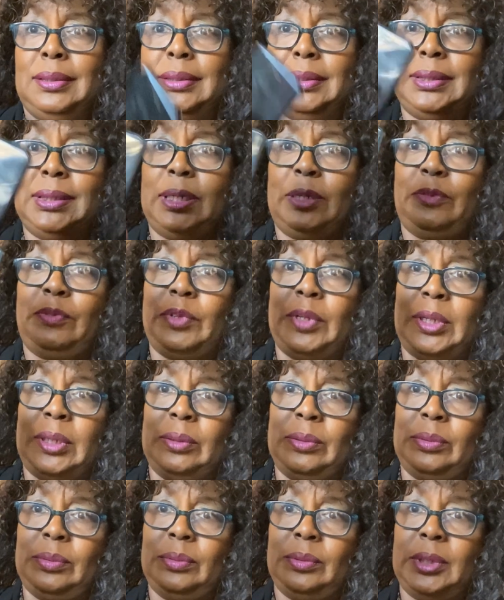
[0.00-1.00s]
Cell
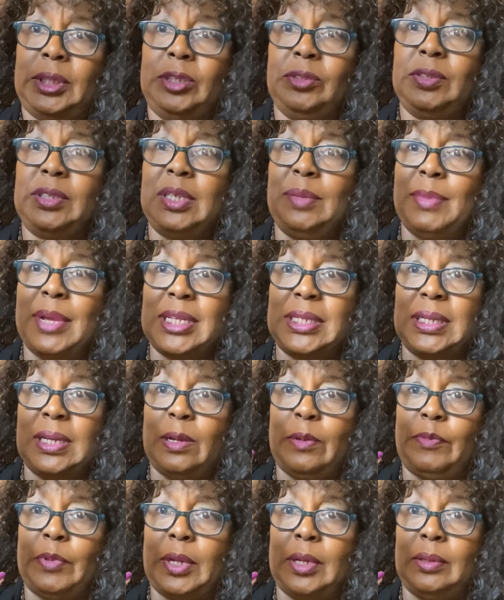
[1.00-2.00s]
phone. You see my
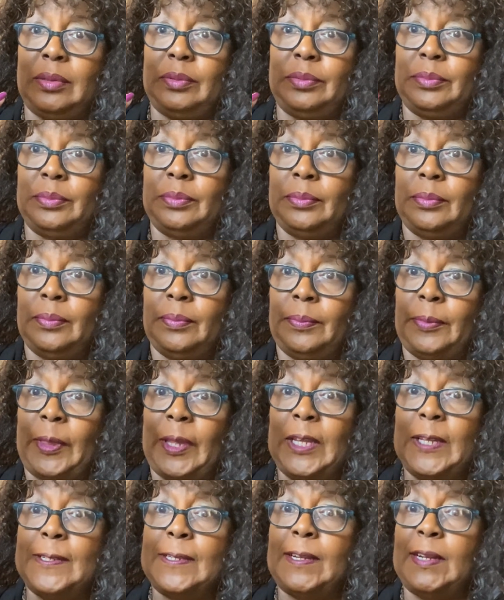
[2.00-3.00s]
cell phone?
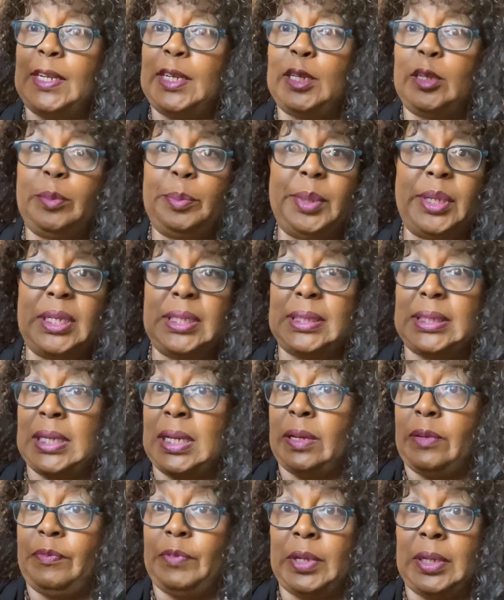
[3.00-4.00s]
It's a little bitty
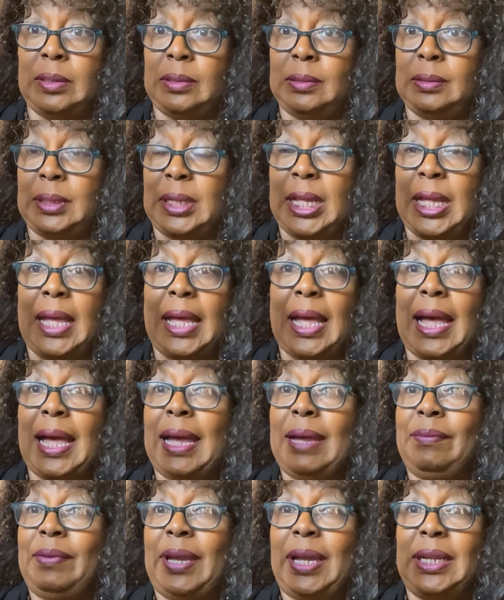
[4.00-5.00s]
cell phone.
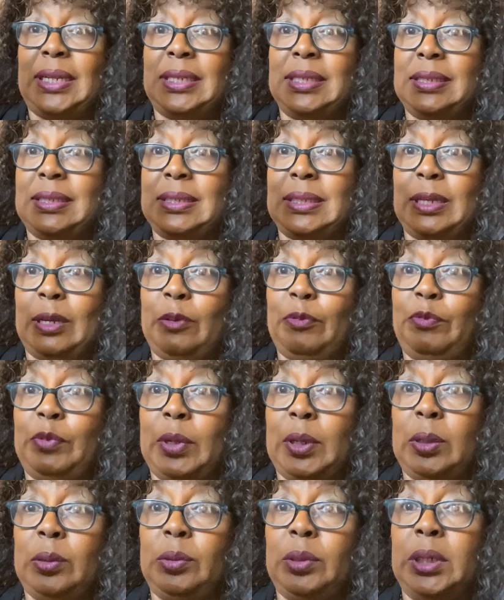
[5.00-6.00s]
I've had this cell
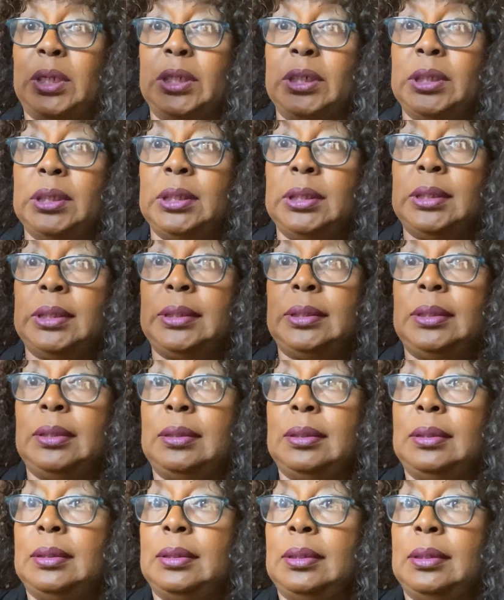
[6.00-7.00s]
phone a good,
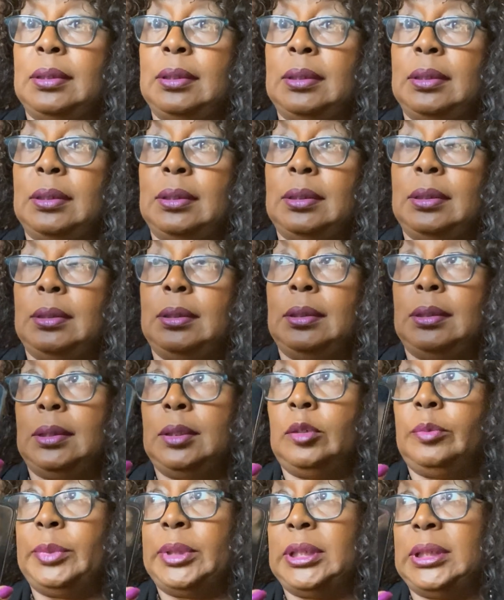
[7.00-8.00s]

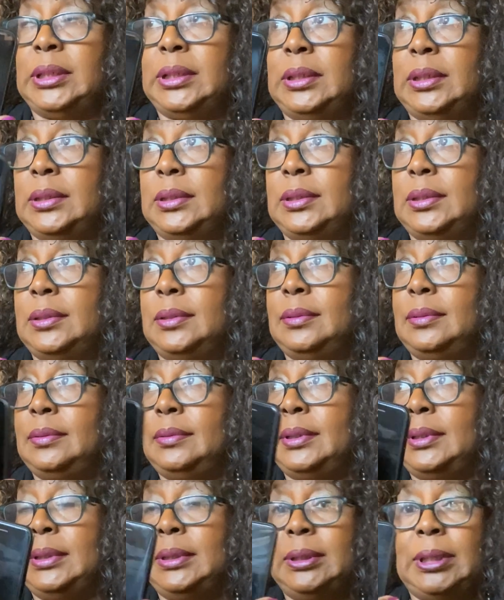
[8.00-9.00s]
oh my goodness,
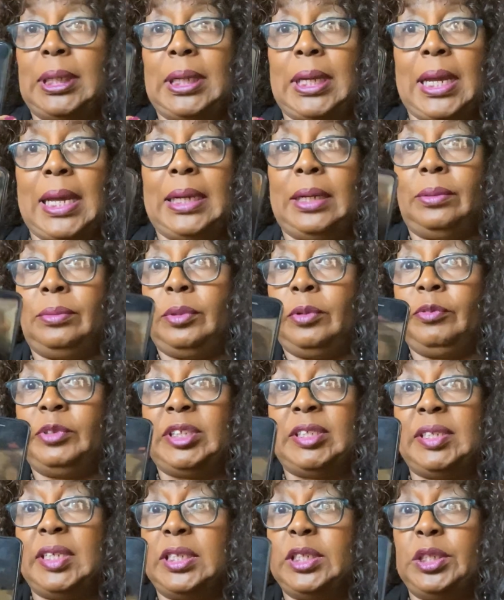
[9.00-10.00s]
I don't,
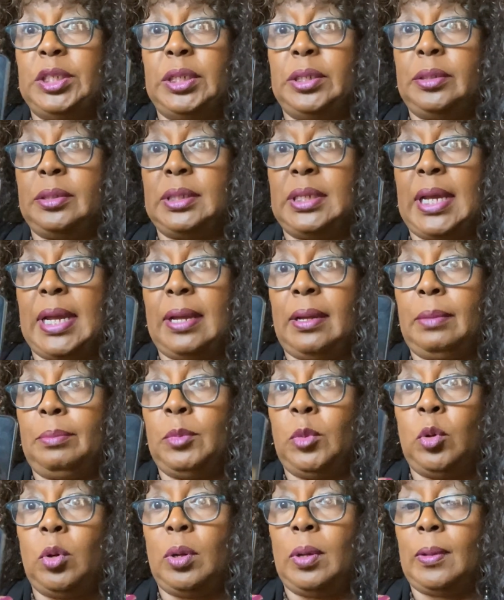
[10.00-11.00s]
6 years now,
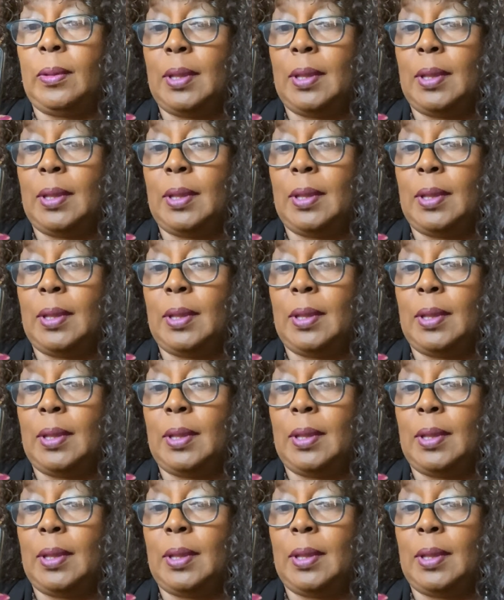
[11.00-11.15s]
more.